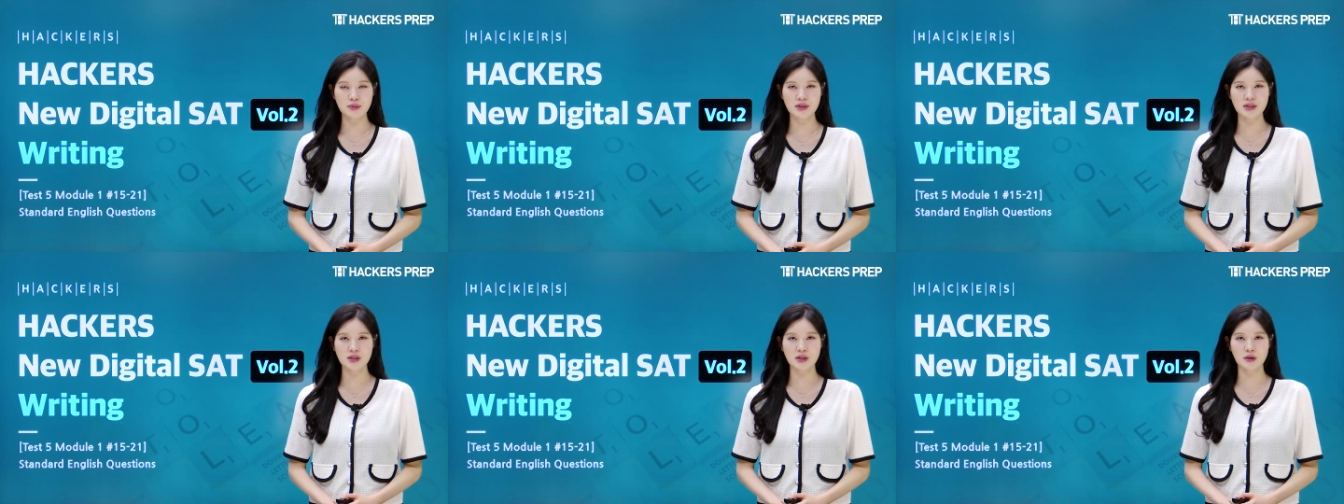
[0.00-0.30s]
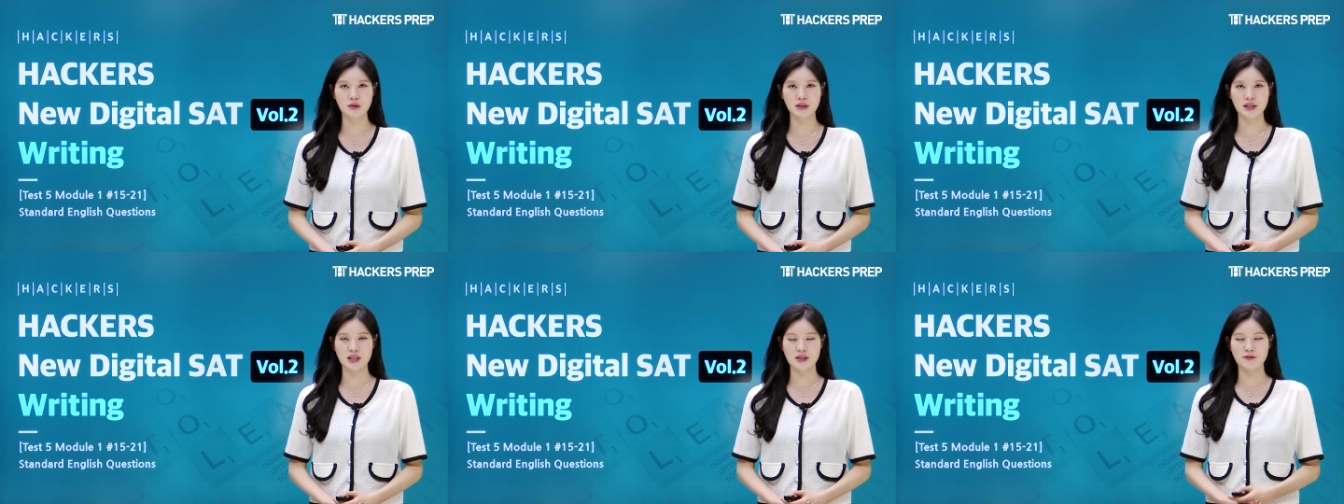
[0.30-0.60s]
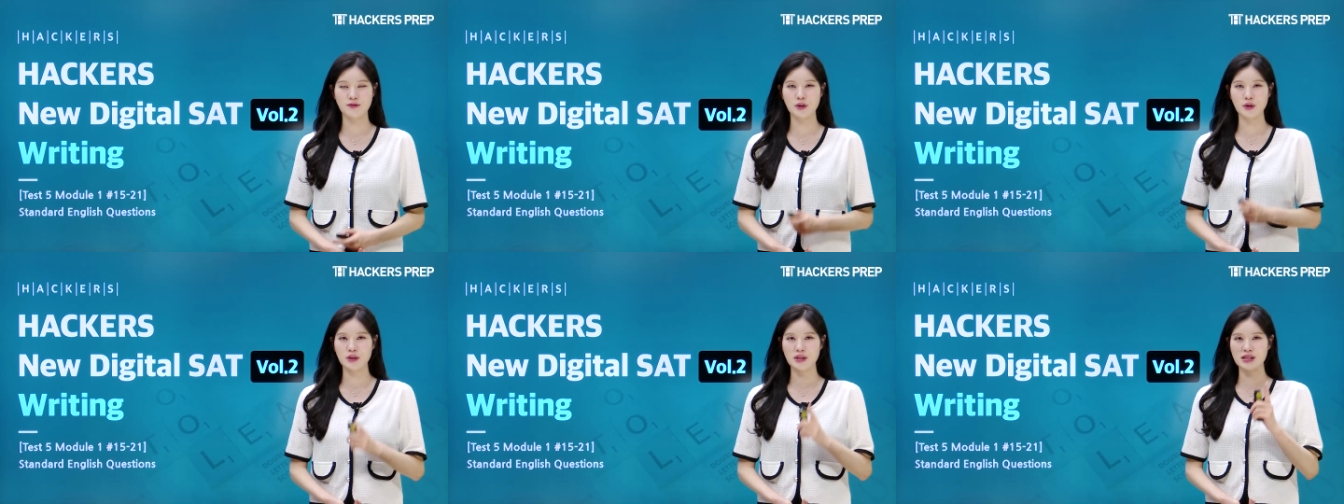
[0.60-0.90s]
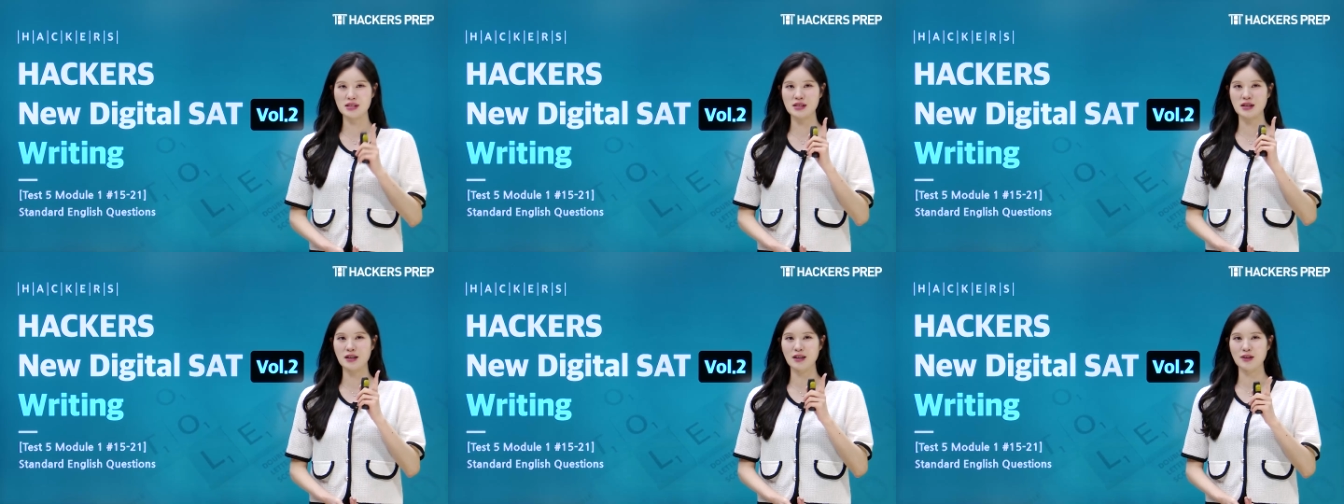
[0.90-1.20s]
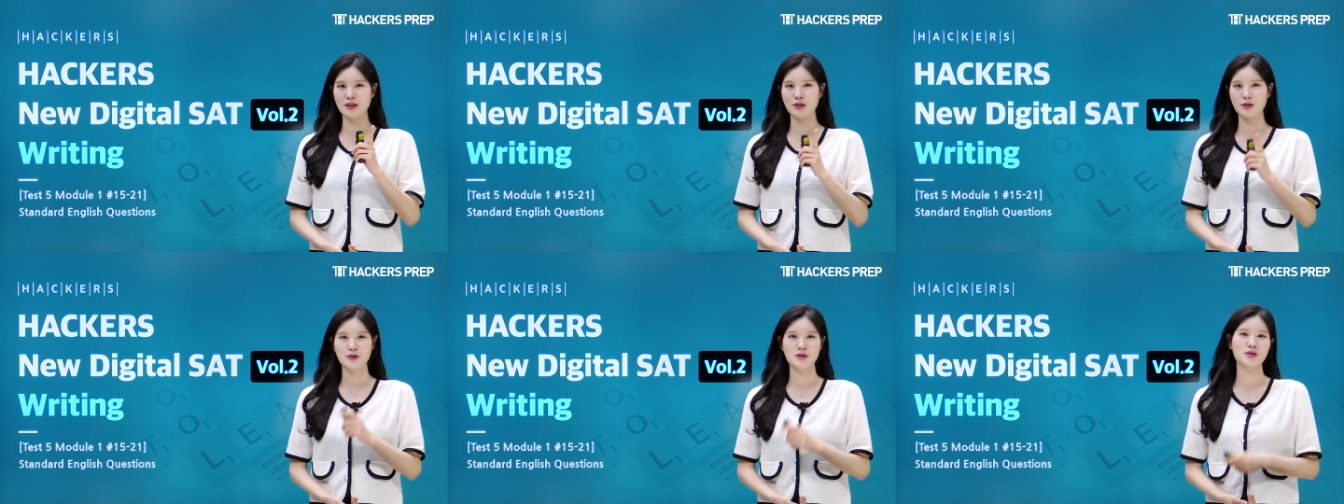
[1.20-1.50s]
so let's focus
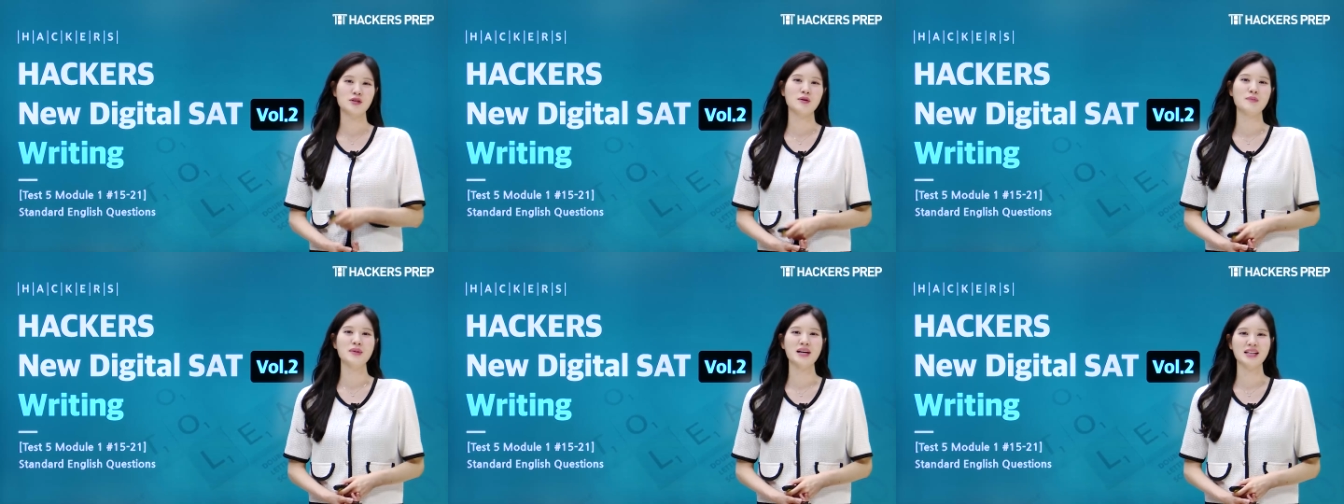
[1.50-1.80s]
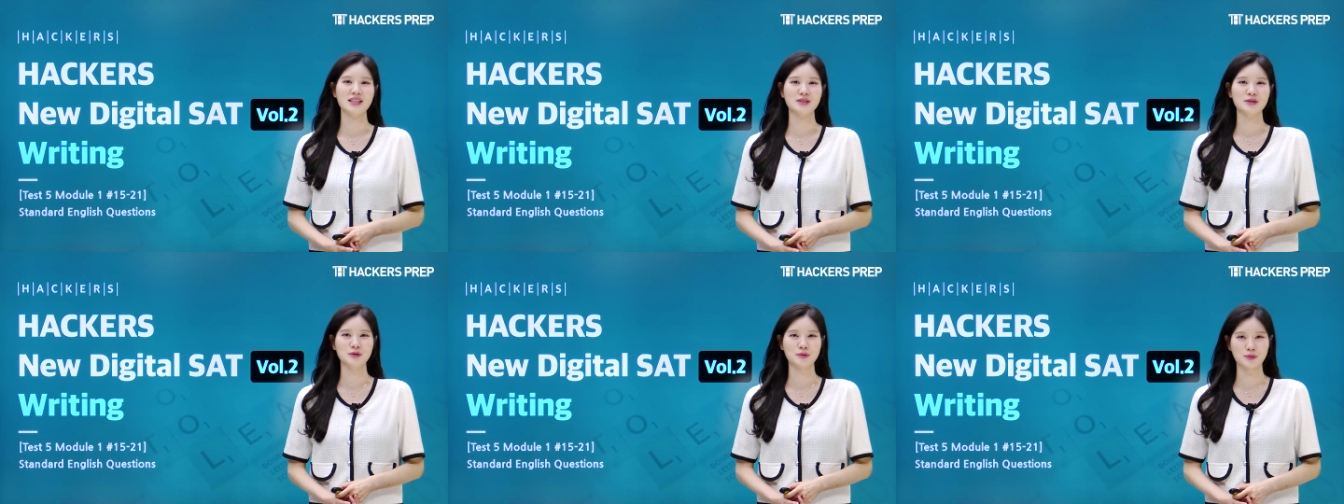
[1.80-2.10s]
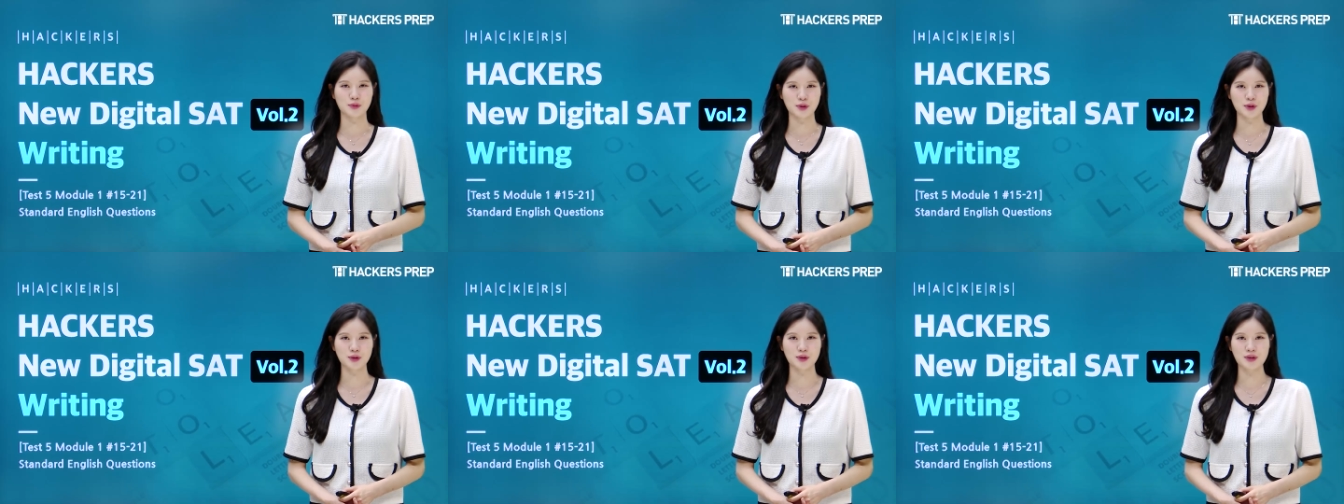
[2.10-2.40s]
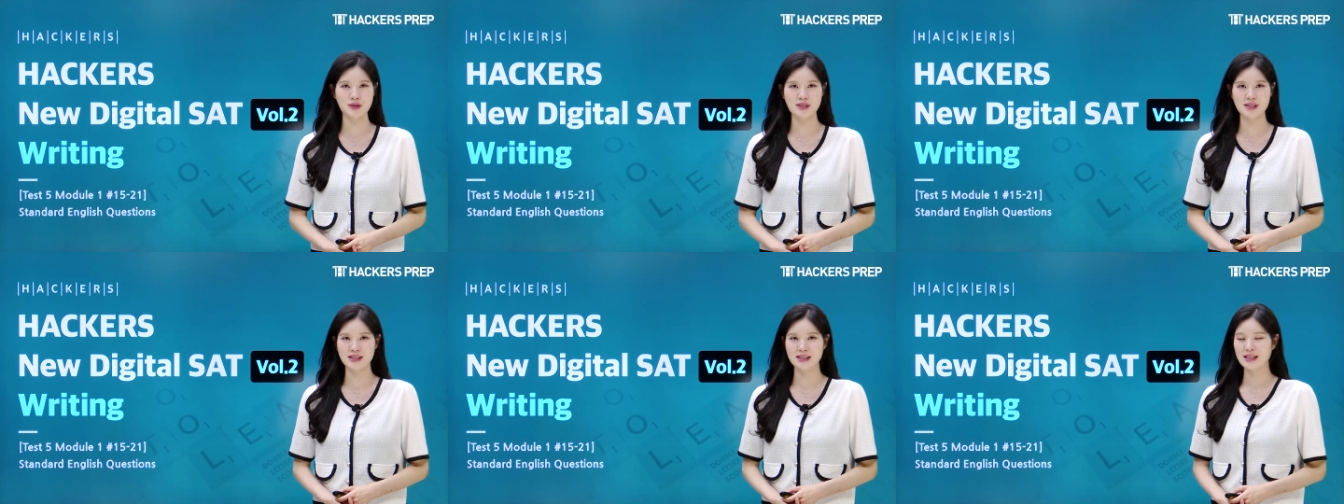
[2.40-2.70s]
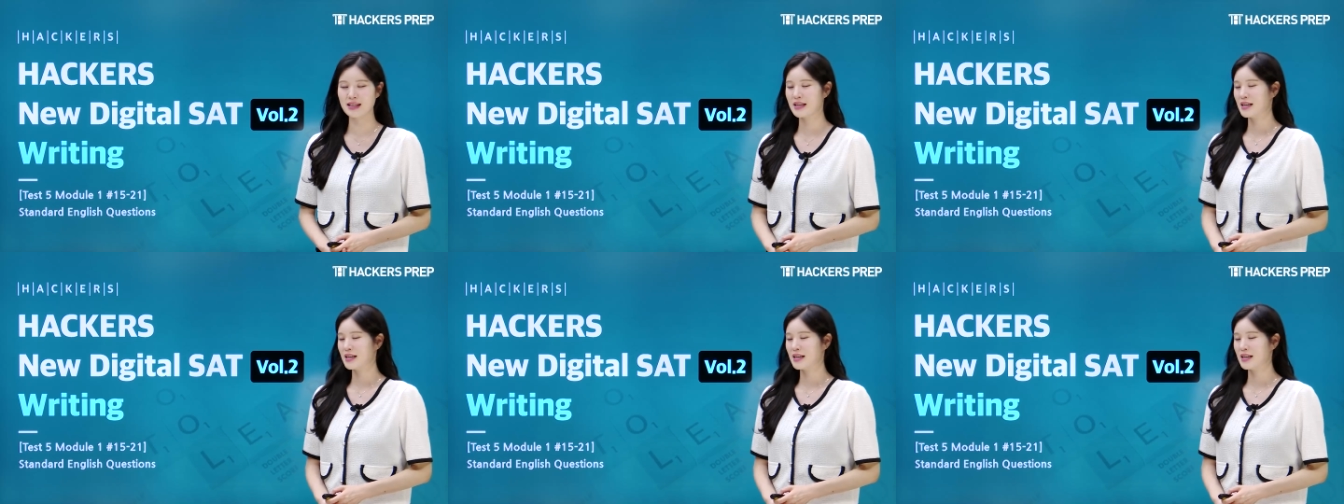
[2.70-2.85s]
on those grammatical rules.